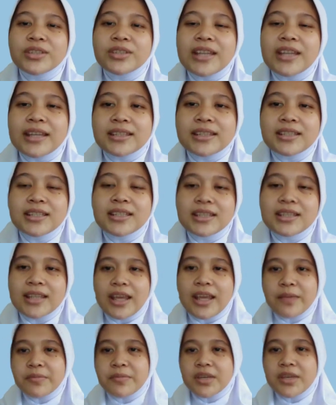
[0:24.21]
that the
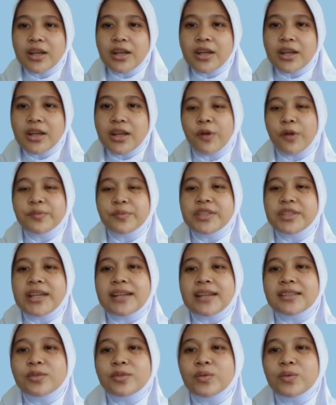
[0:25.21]
naming of
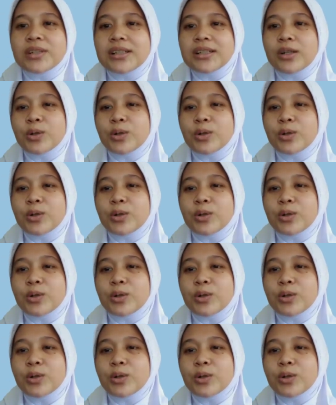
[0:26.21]
objects will